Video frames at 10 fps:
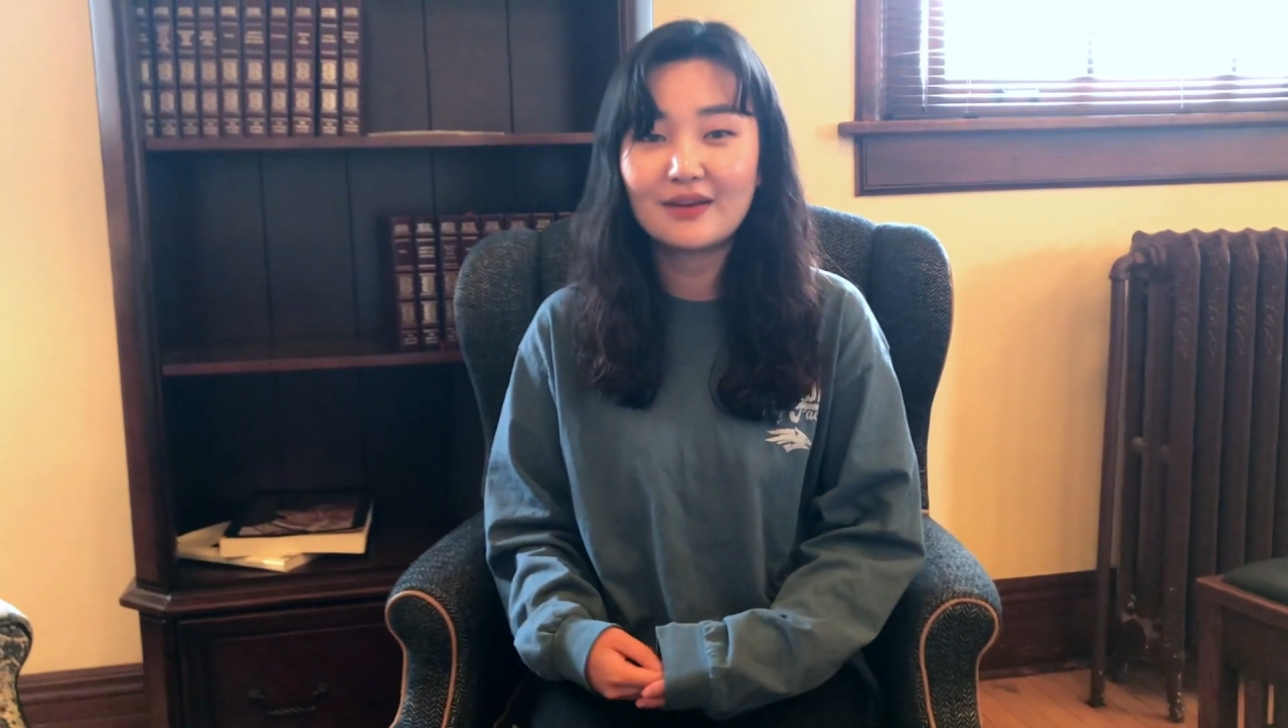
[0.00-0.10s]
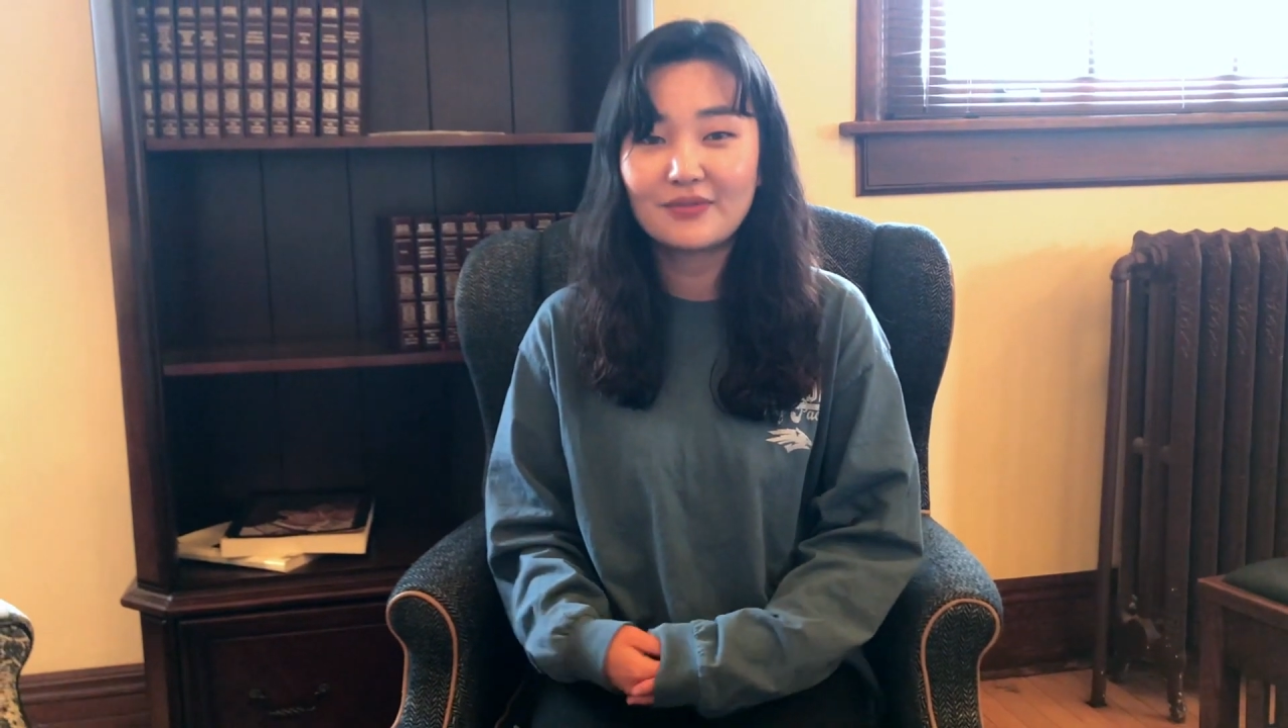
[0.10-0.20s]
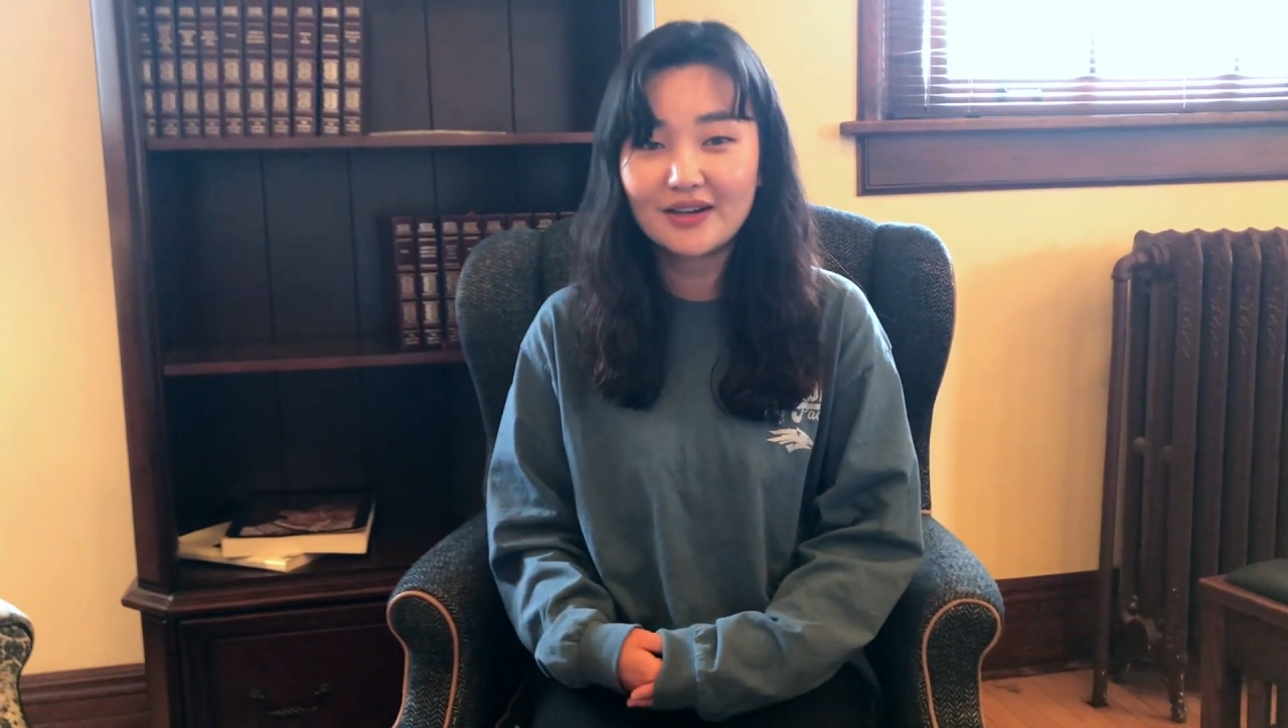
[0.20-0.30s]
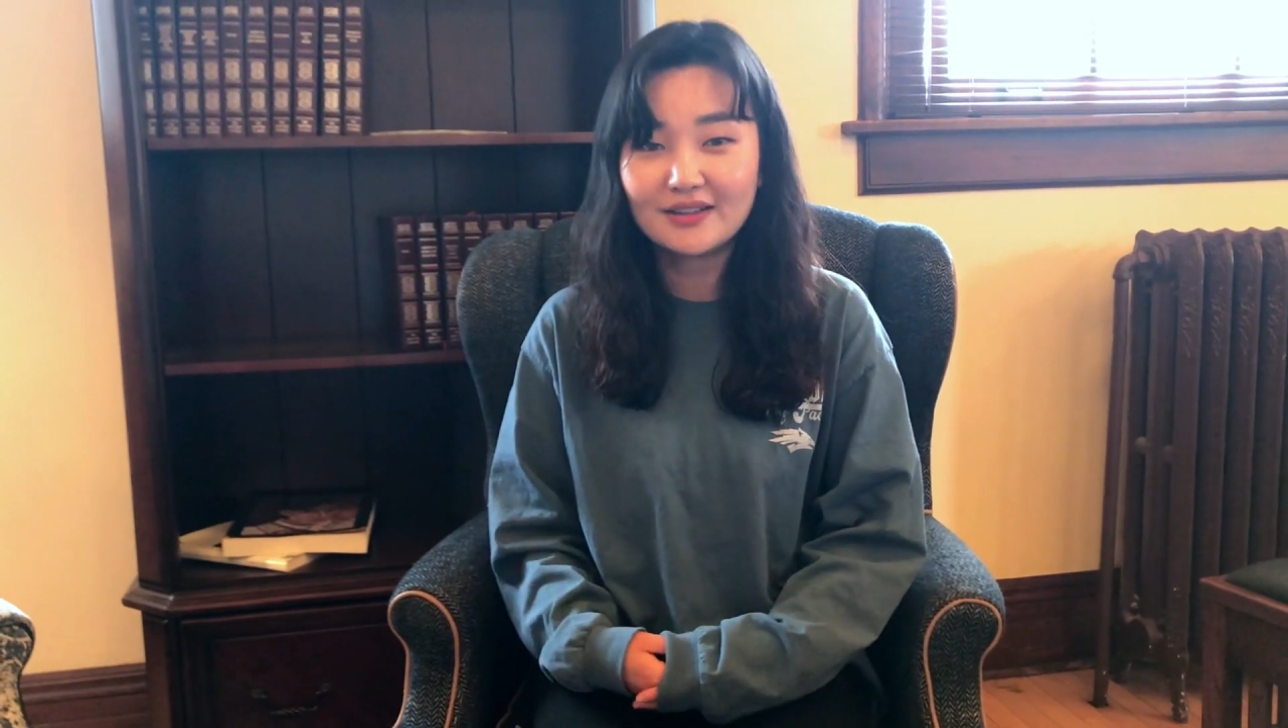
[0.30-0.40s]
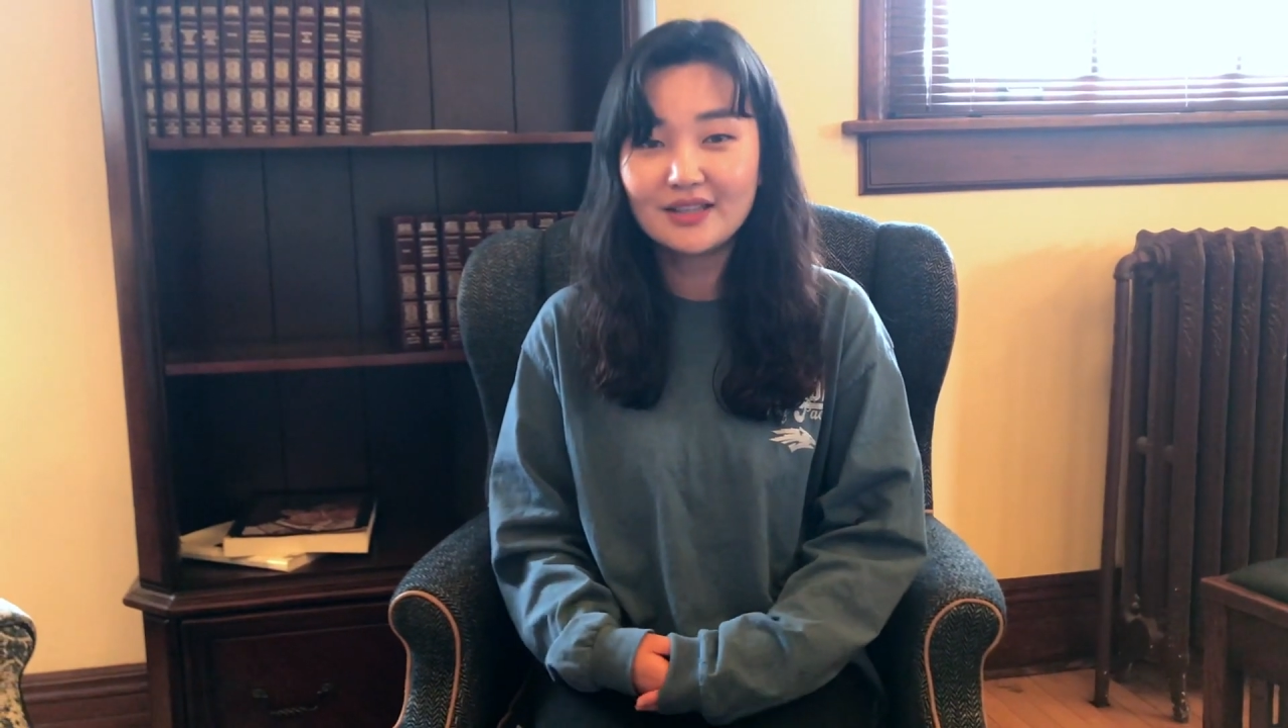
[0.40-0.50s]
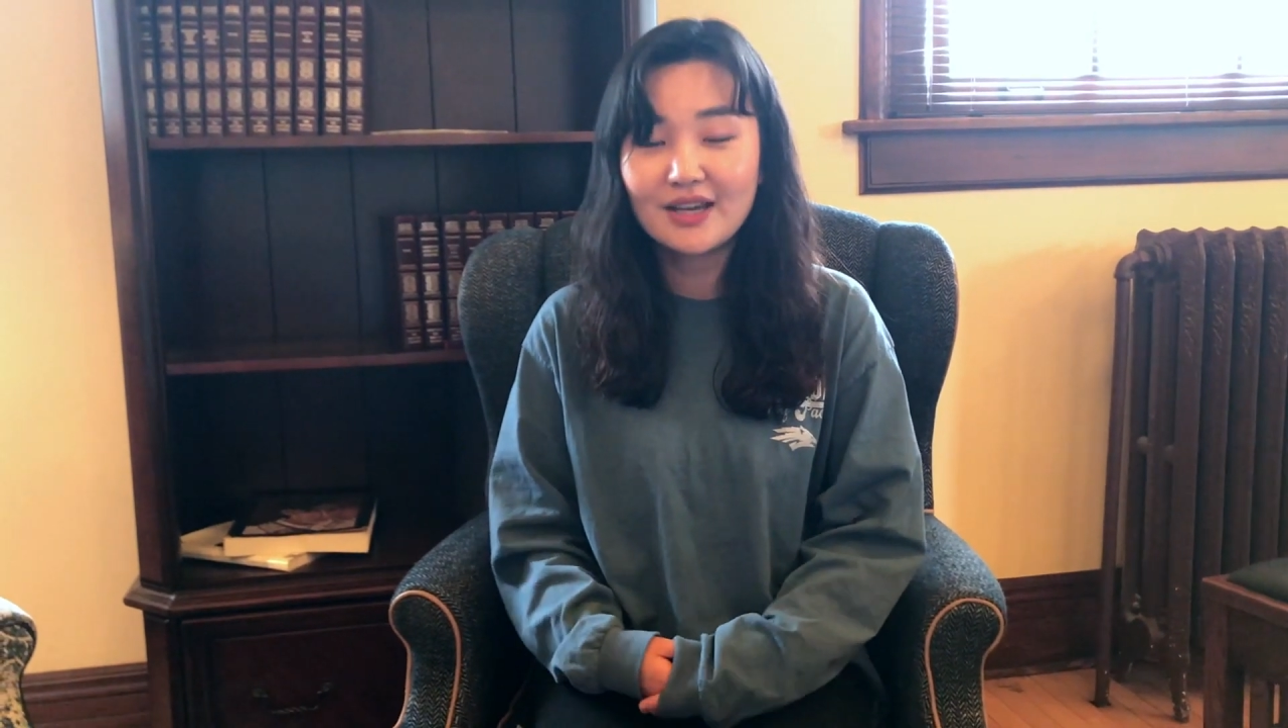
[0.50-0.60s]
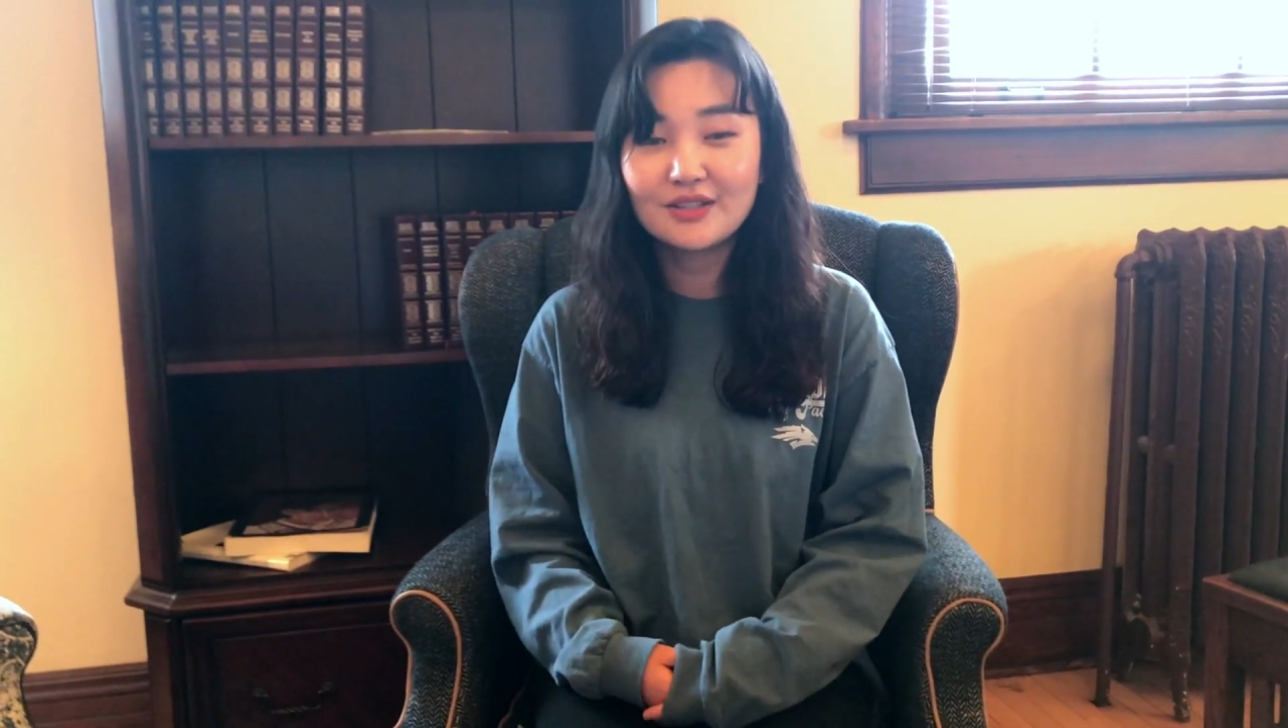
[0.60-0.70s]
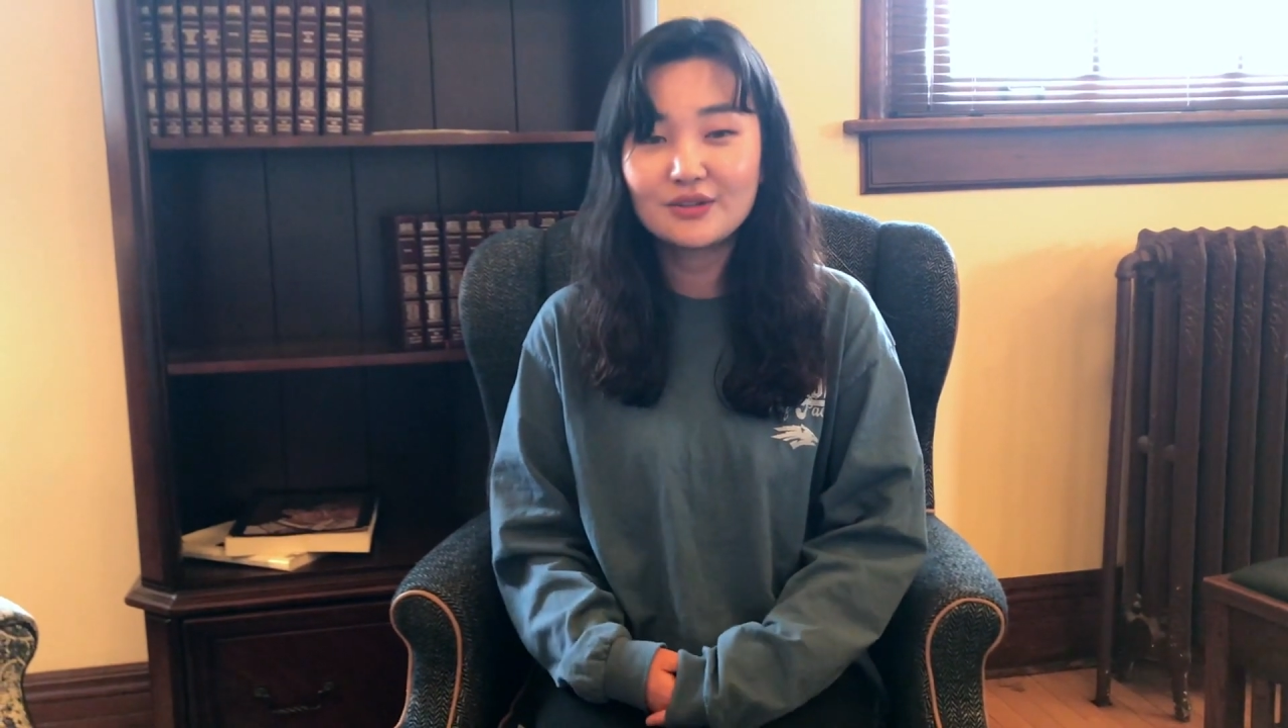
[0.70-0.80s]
fun?